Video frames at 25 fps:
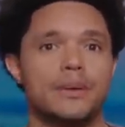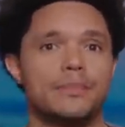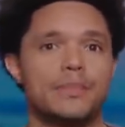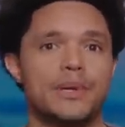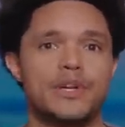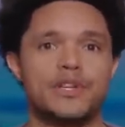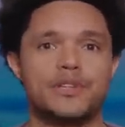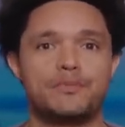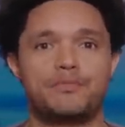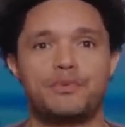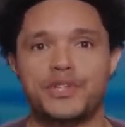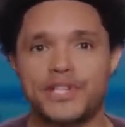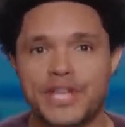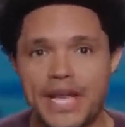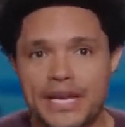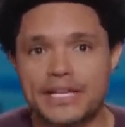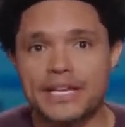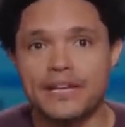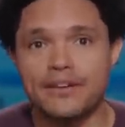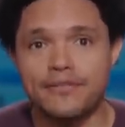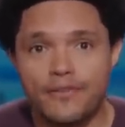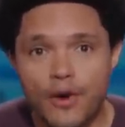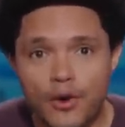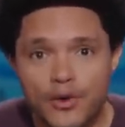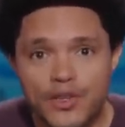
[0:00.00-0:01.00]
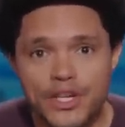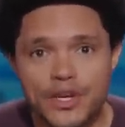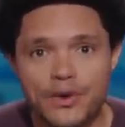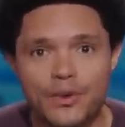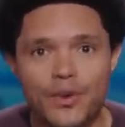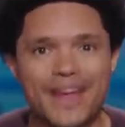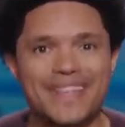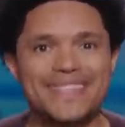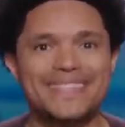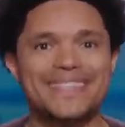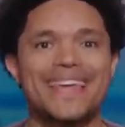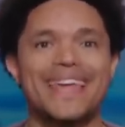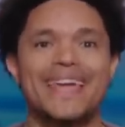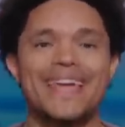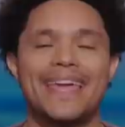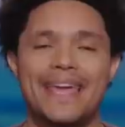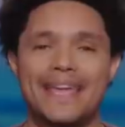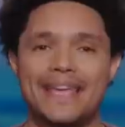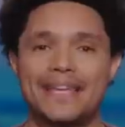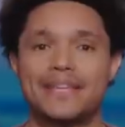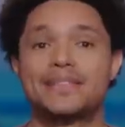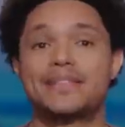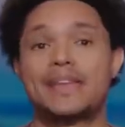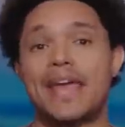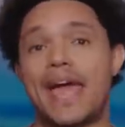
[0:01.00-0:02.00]
because protecting voting rights
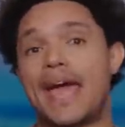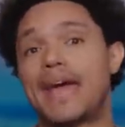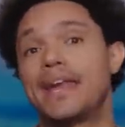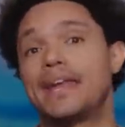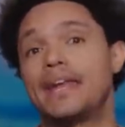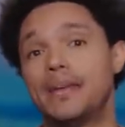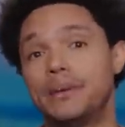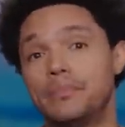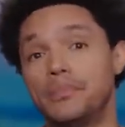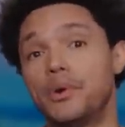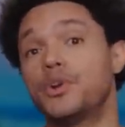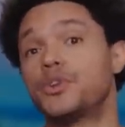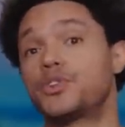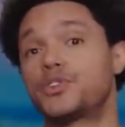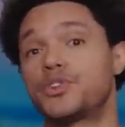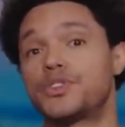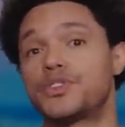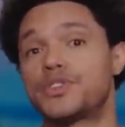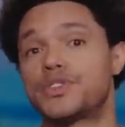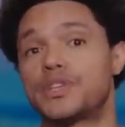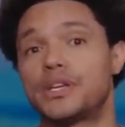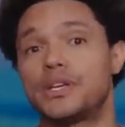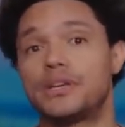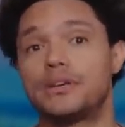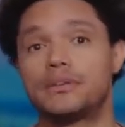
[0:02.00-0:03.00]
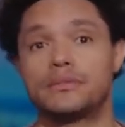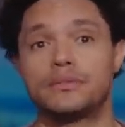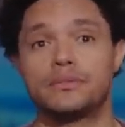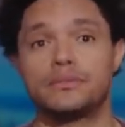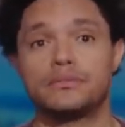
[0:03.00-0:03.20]
is an emergency.